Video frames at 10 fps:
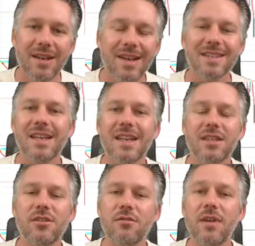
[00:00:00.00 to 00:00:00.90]
There's a
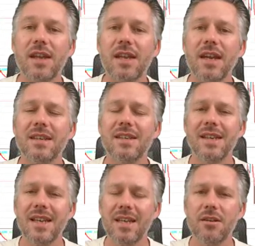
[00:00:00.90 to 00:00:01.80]
link to a
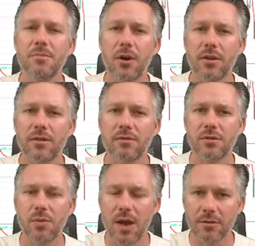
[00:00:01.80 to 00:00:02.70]
regulated EU broker
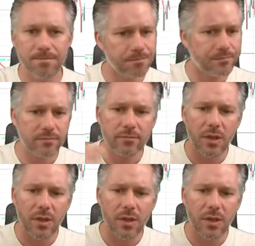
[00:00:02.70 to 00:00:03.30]
as well,